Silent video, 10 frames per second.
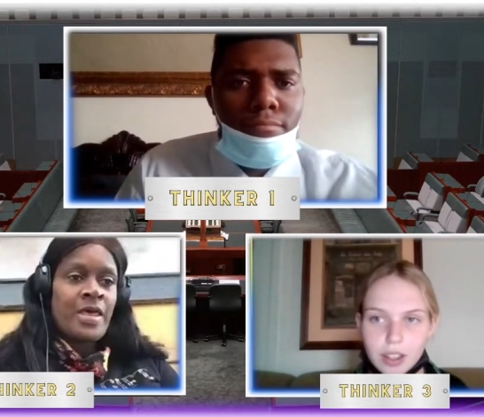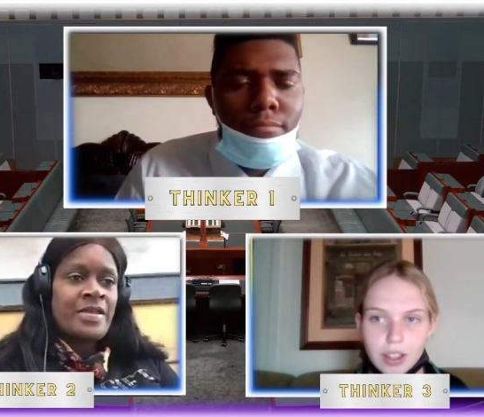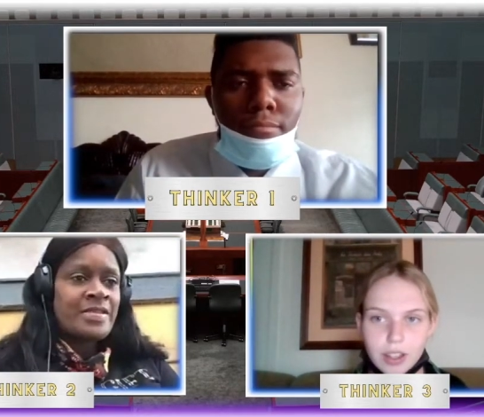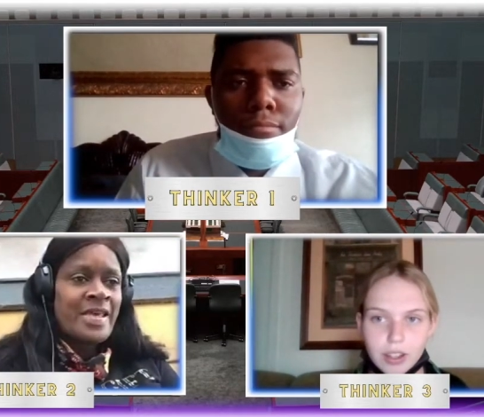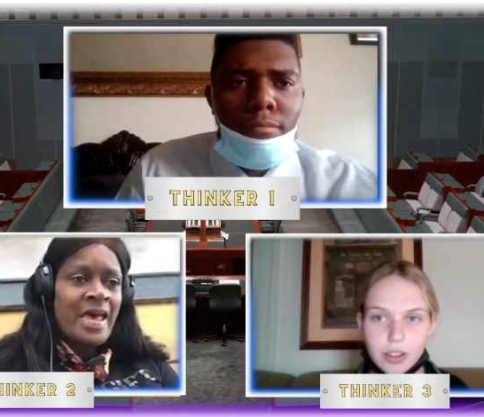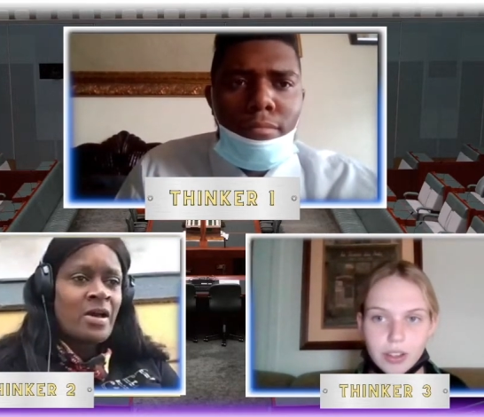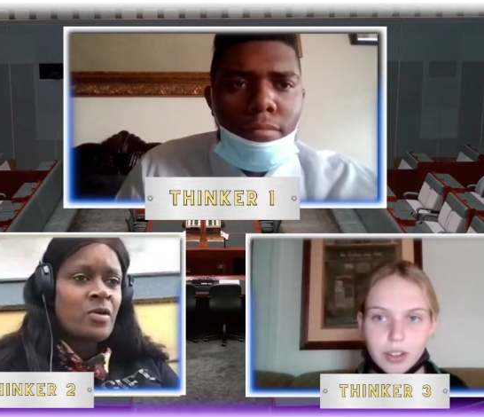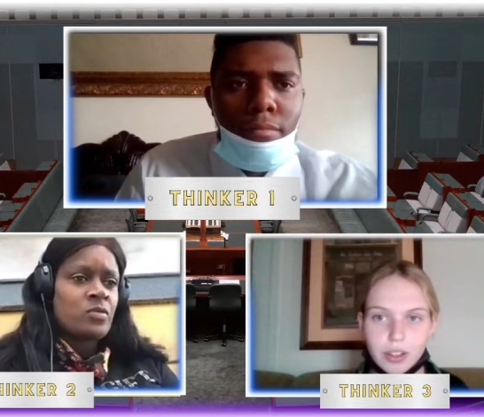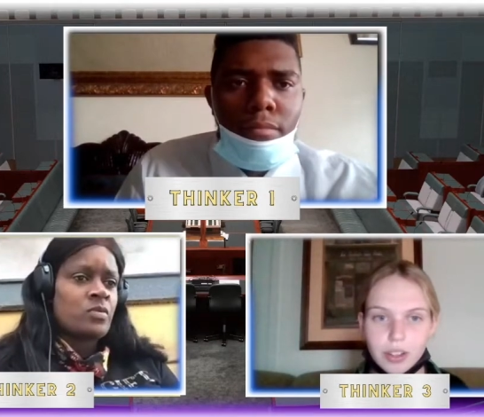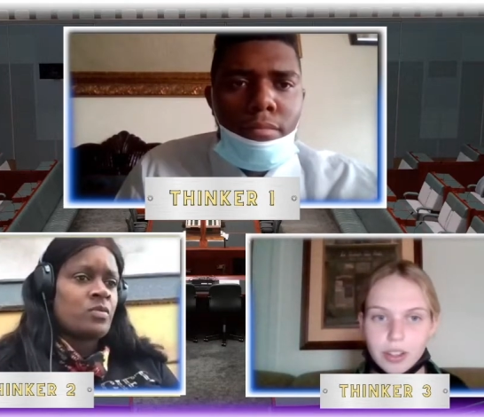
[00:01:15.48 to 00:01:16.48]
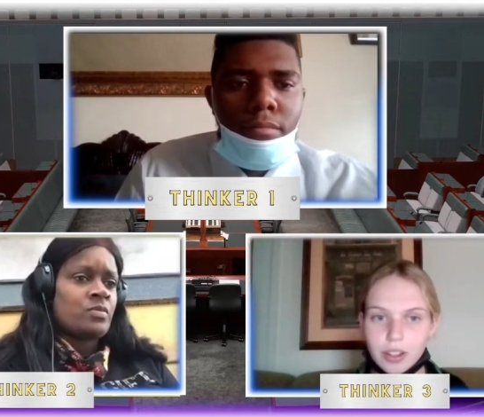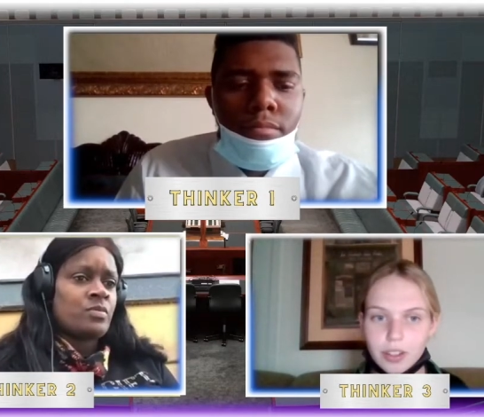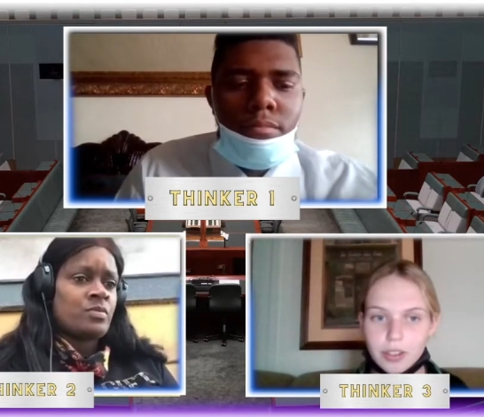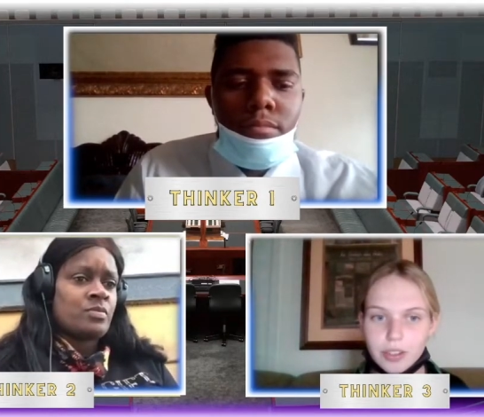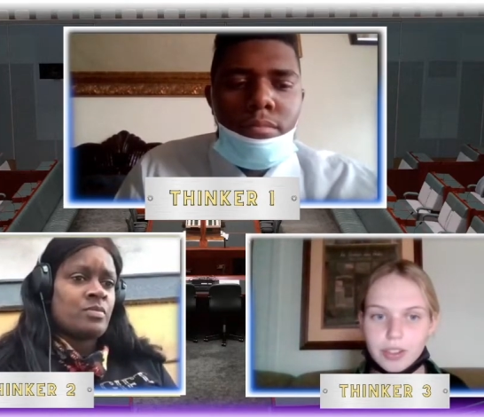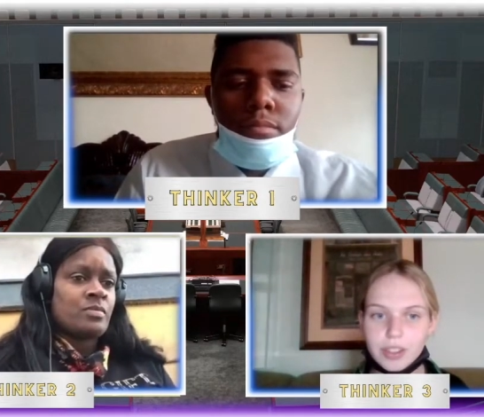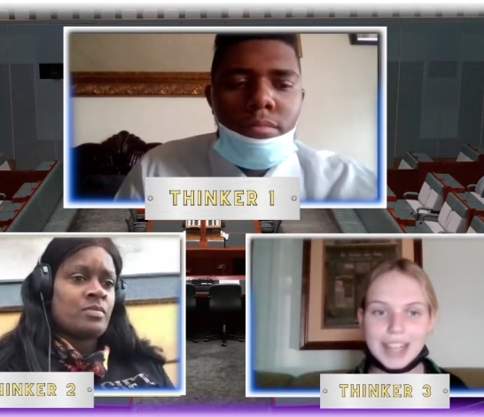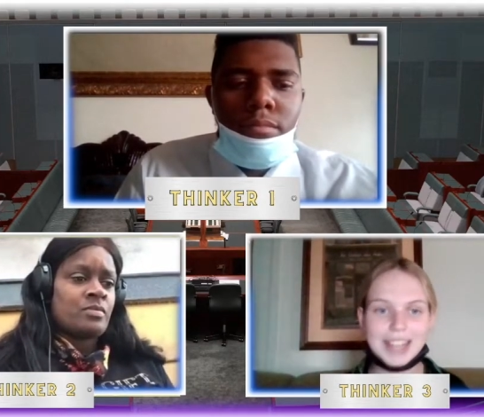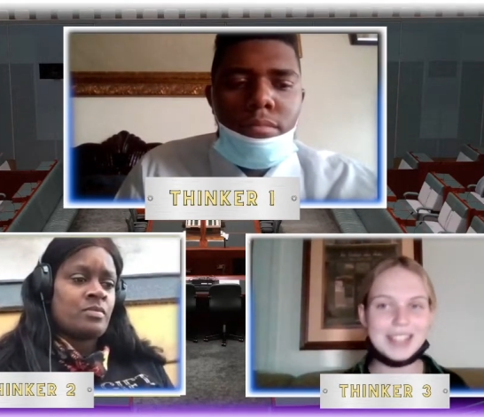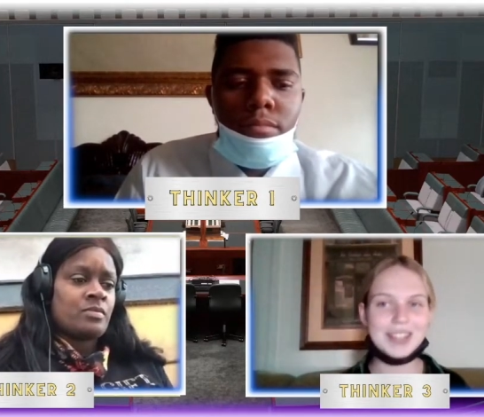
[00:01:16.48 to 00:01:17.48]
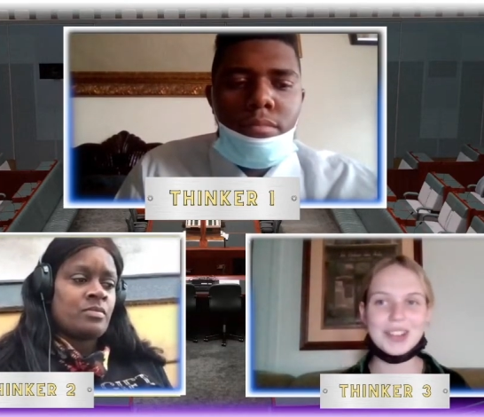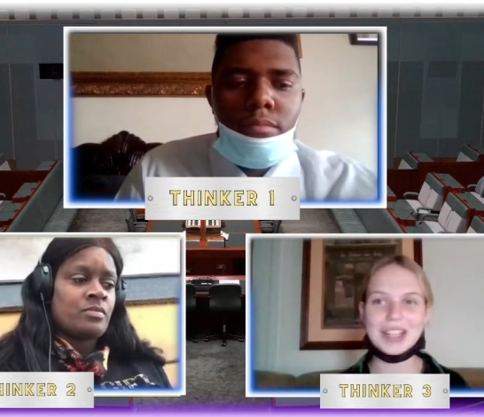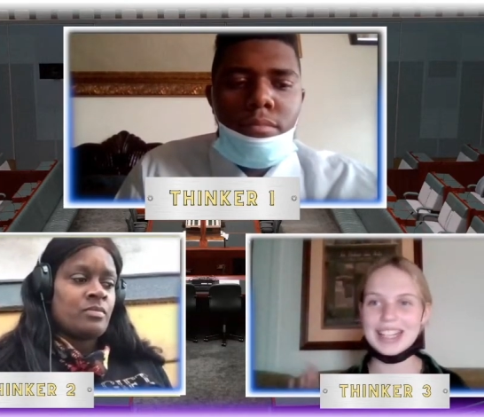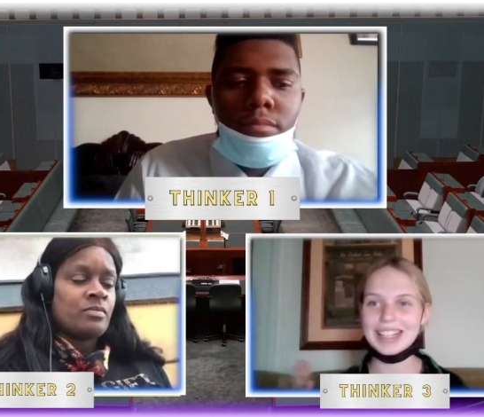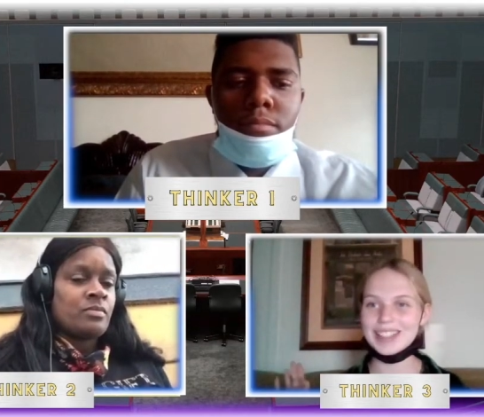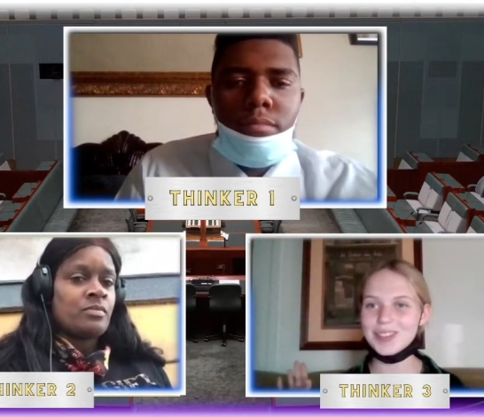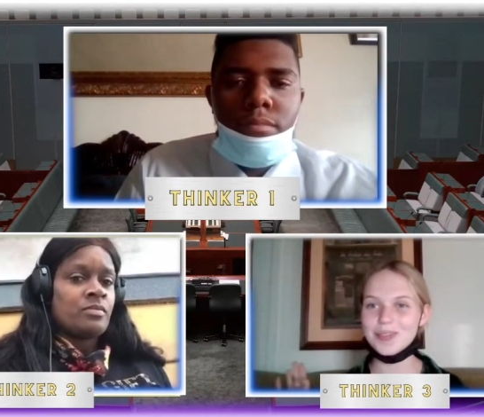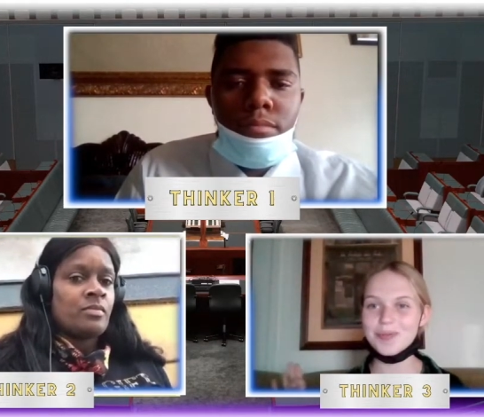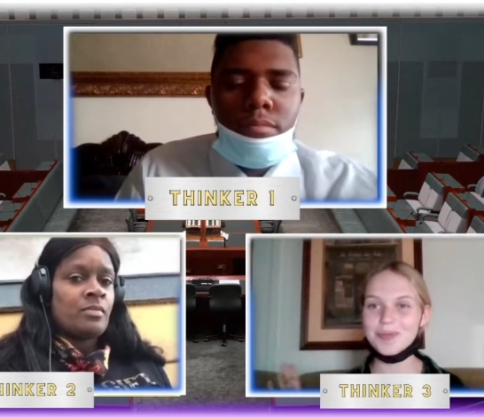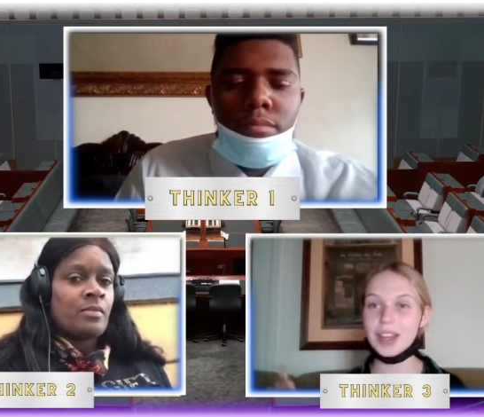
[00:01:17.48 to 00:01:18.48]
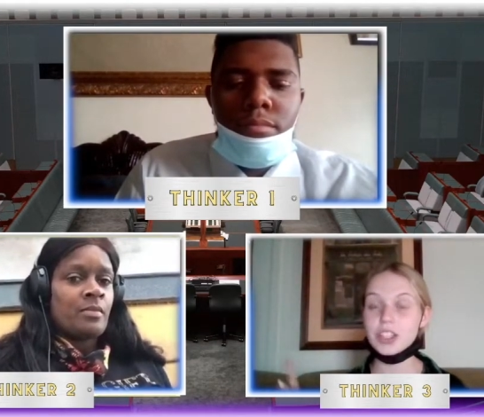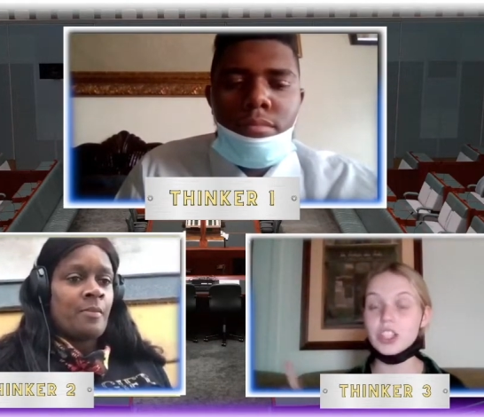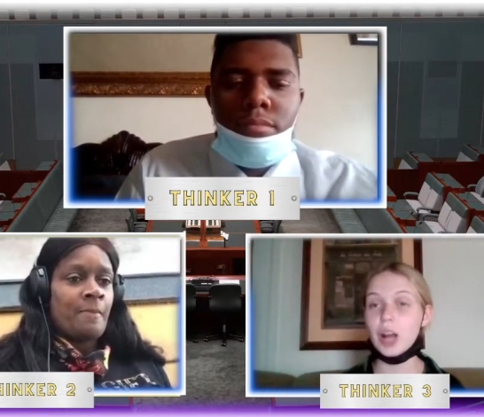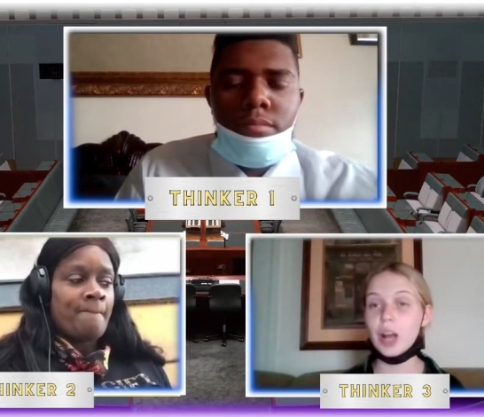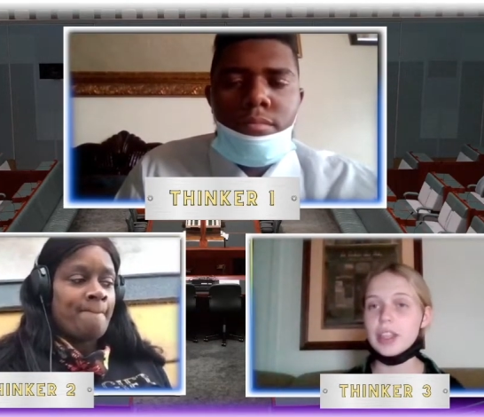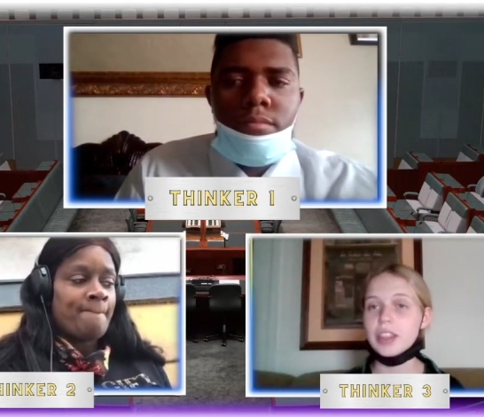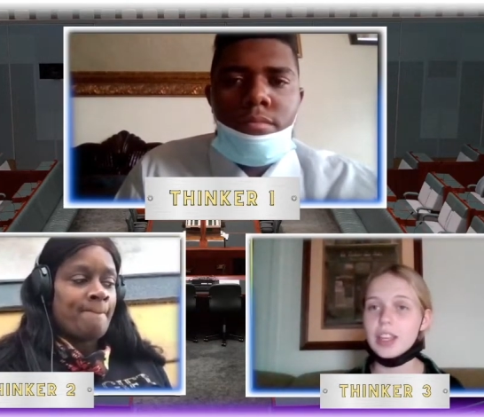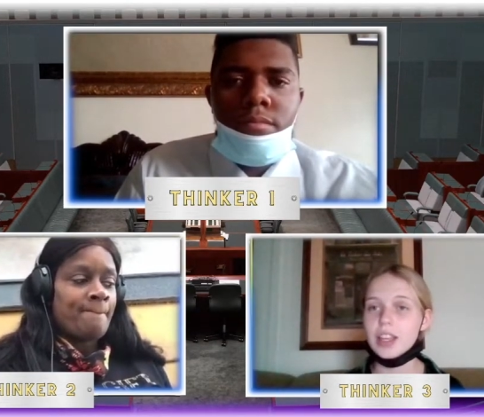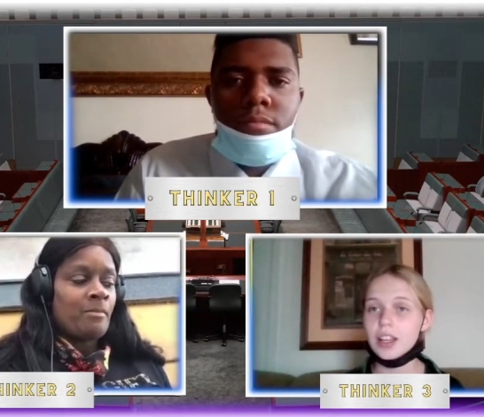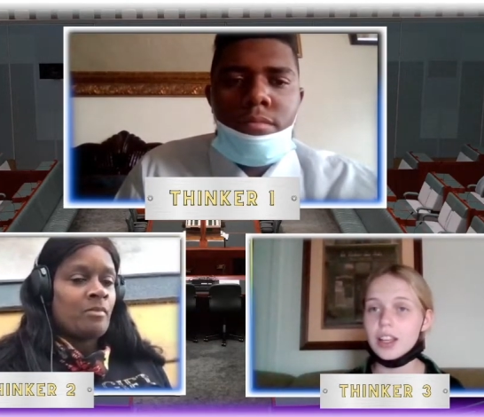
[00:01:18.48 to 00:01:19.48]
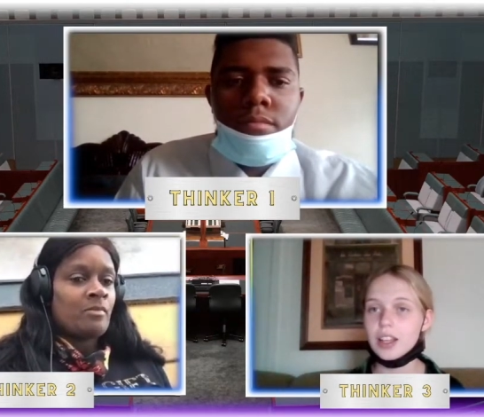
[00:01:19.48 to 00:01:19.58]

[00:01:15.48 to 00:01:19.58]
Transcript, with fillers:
Speaker 1: without a doubt. Then it's agreed. Shall we think?